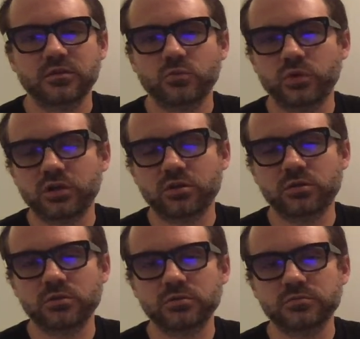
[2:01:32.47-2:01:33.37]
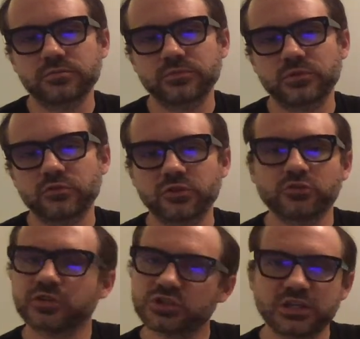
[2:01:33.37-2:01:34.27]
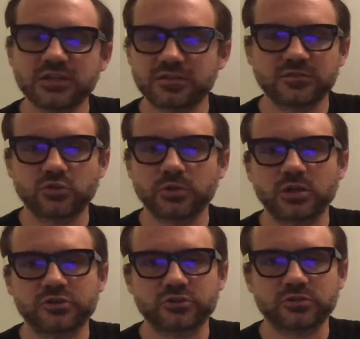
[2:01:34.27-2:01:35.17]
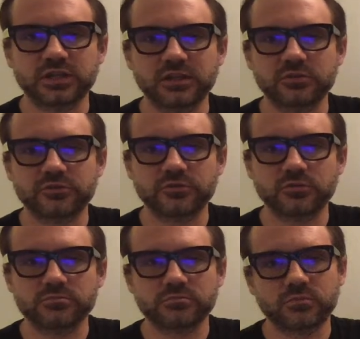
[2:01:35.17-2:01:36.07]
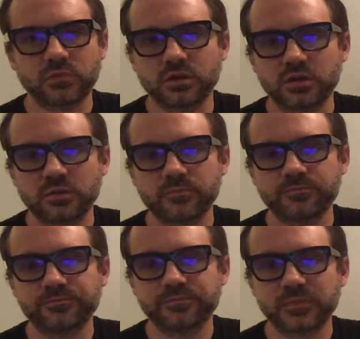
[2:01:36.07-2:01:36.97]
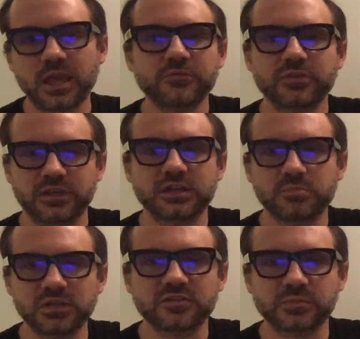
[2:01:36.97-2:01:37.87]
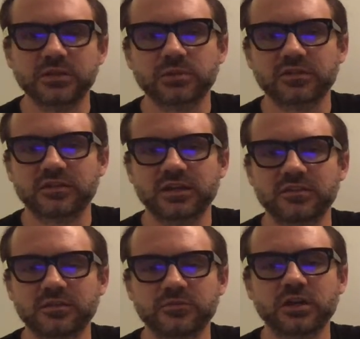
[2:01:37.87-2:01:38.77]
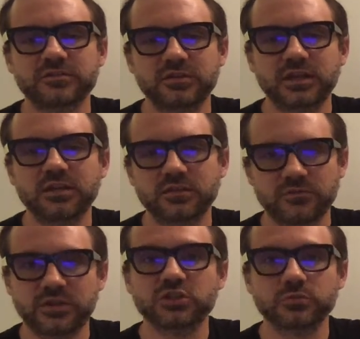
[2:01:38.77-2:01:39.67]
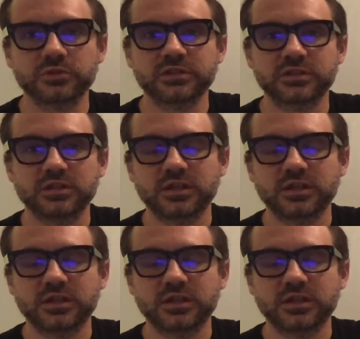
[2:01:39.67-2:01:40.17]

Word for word: well, there's no such things as nomological danglers. Um, everything can be explained by science, if not today, then eventually.